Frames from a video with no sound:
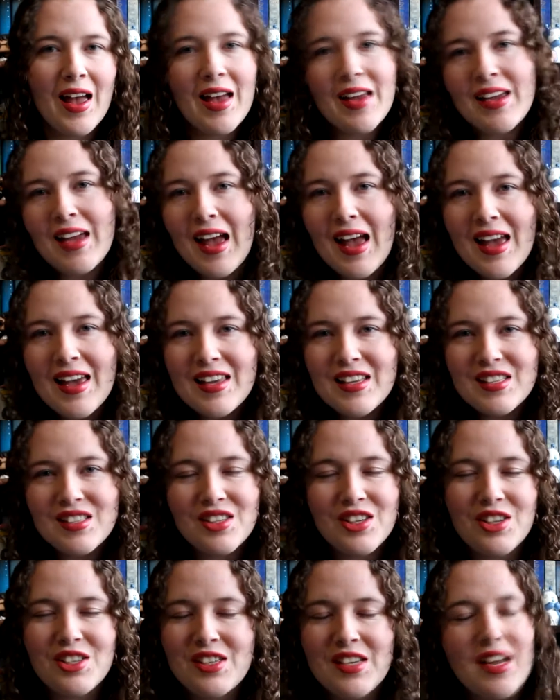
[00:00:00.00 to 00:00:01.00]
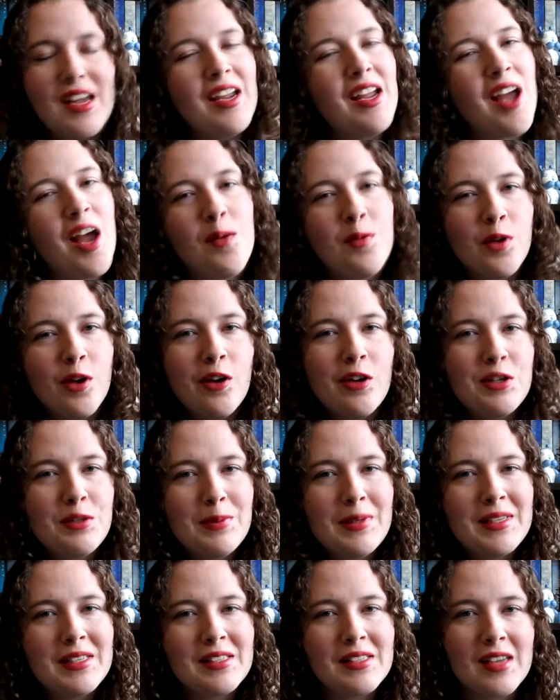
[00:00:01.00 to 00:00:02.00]
Hi guys, so today I'm going to
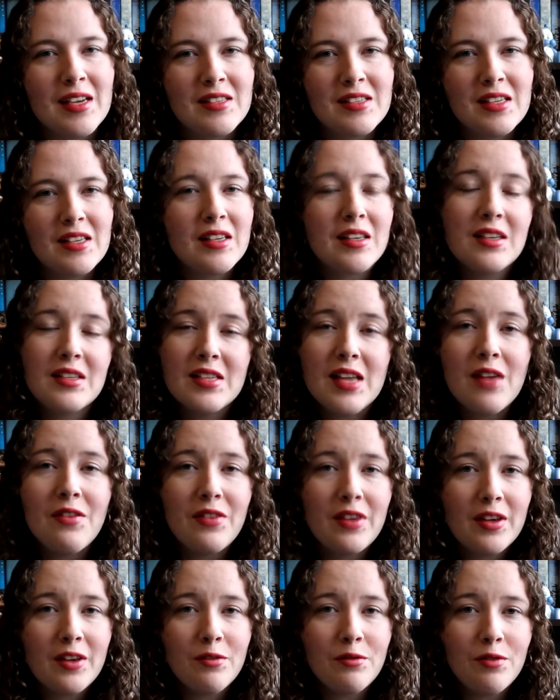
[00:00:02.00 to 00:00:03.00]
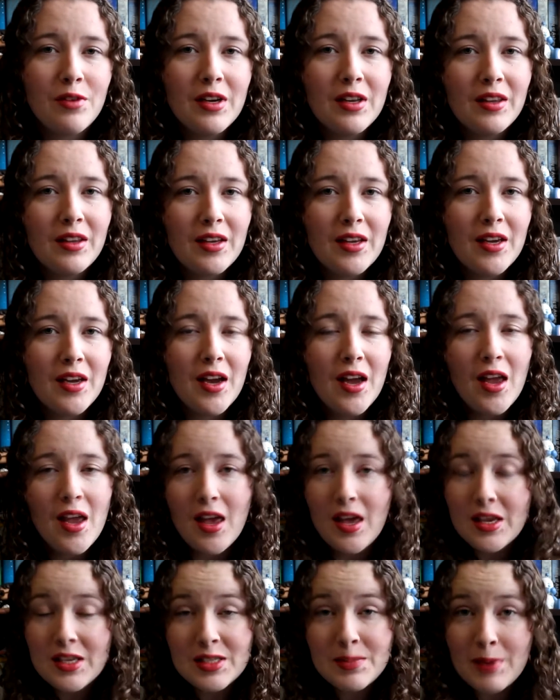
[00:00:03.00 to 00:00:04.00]
be discussing something really
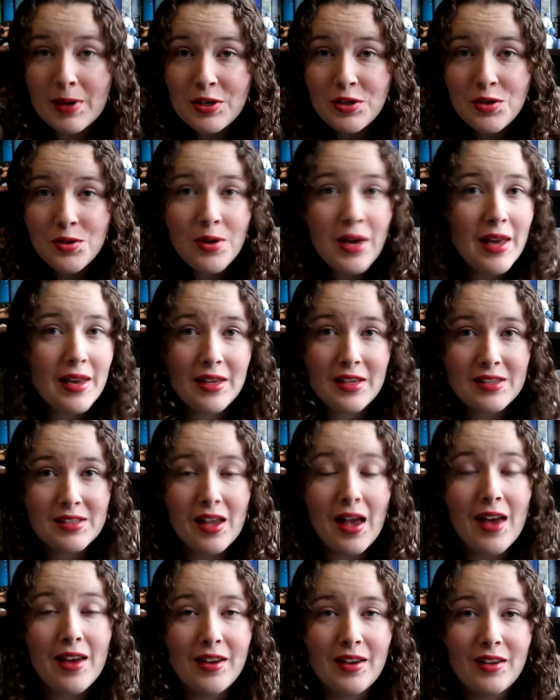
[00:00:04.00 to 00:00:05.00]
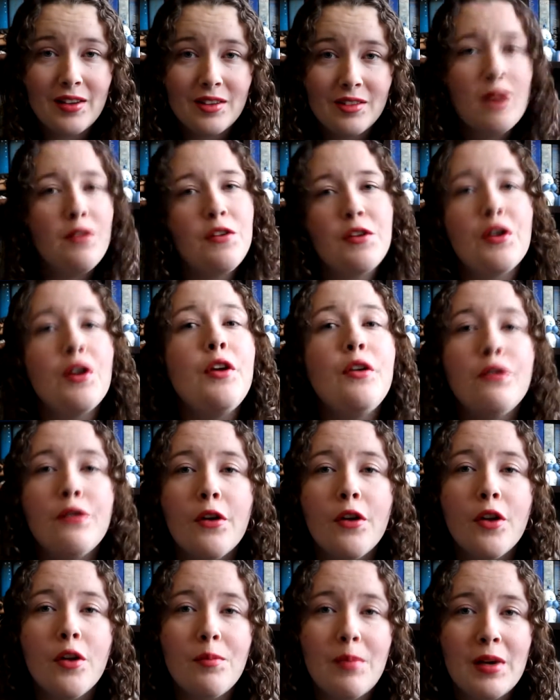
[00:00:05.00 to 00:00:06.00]
special and exciting. If you don't
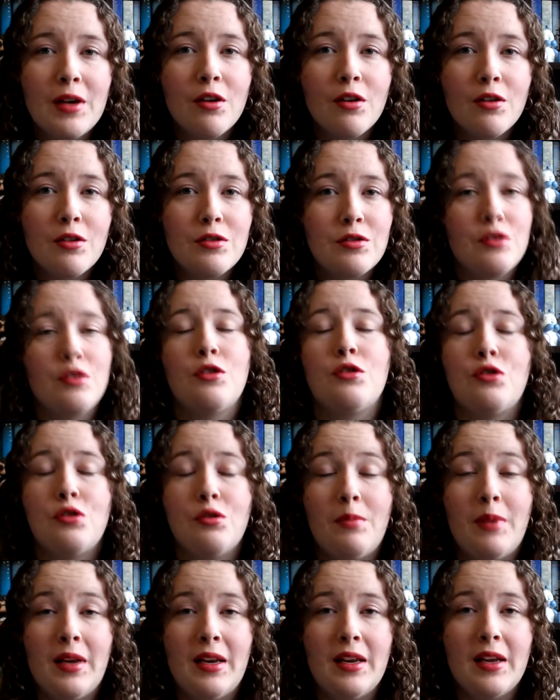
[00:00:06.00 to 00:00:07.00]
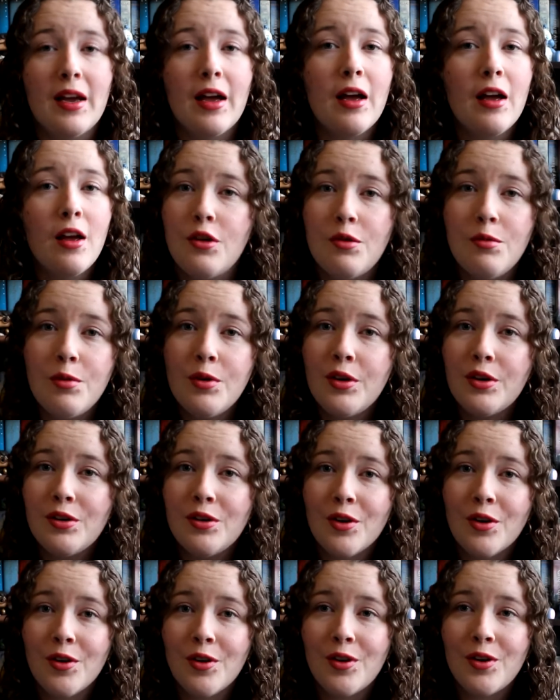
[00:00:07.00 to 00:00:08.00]
follow me on social media, you wouldn't
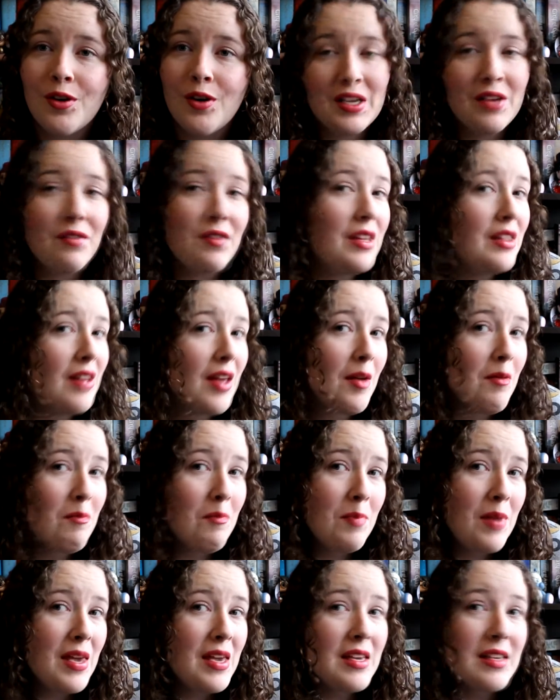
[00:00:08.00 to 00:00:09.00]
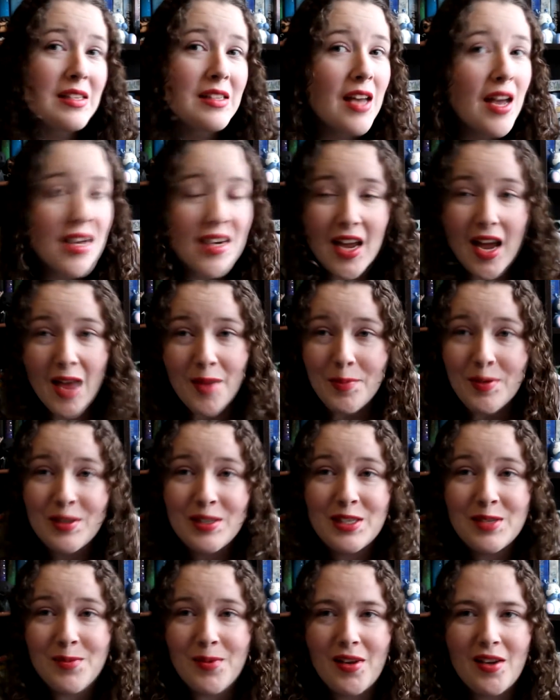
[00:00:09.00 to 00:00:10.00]
know something that big has kind of
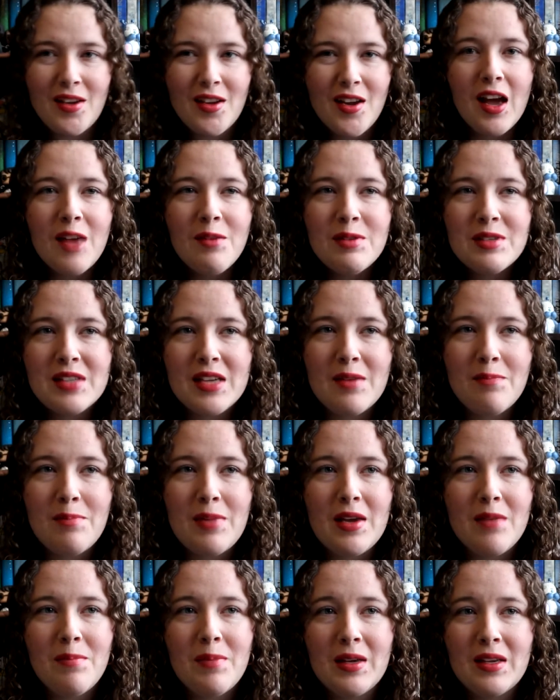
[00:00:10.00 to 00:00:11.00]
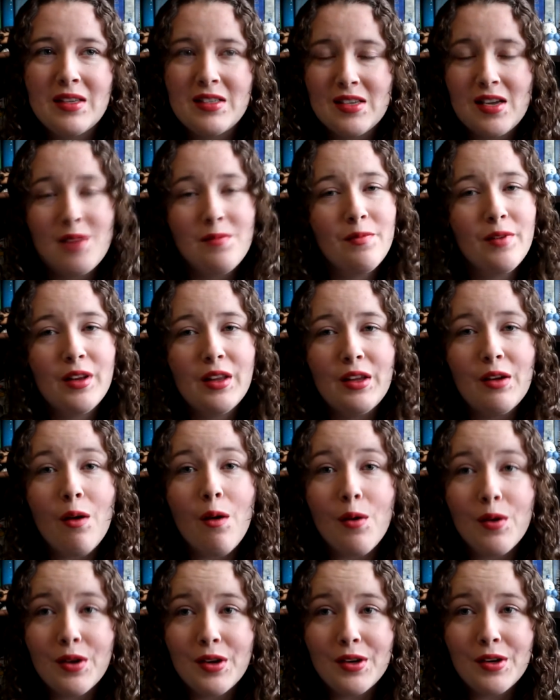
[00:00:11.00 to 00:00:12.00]
happened to me. I would say big because I'm really
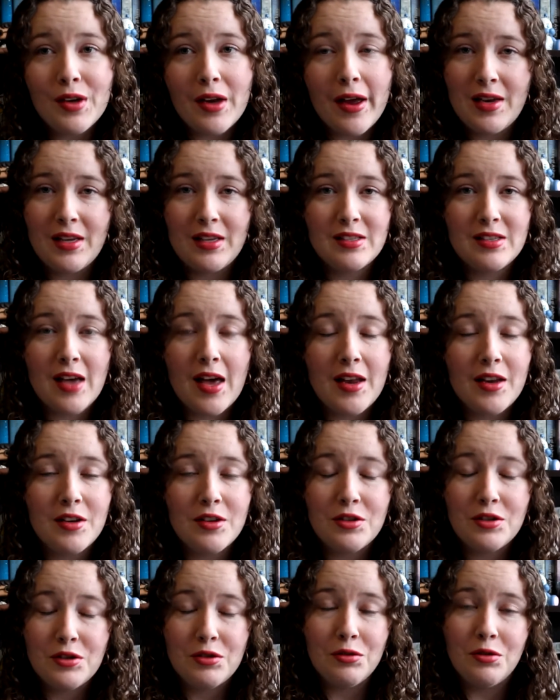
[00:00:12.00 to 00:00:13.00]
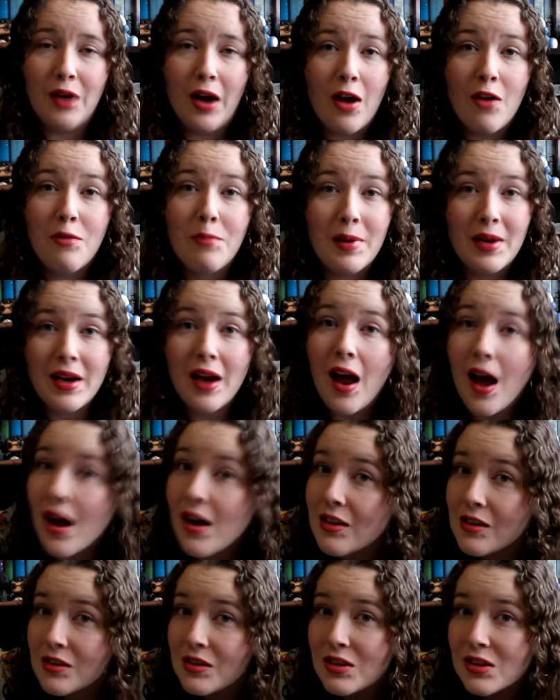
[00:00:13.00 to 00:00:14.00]
honoured and excited to have been
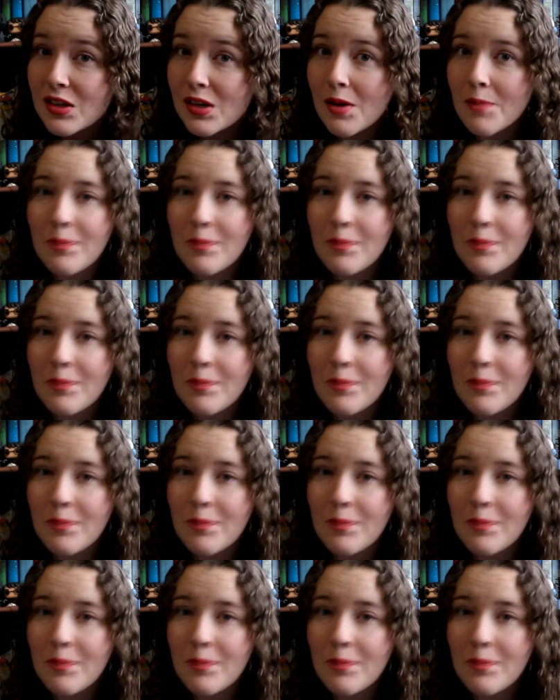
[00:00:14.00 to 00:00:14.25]
asked,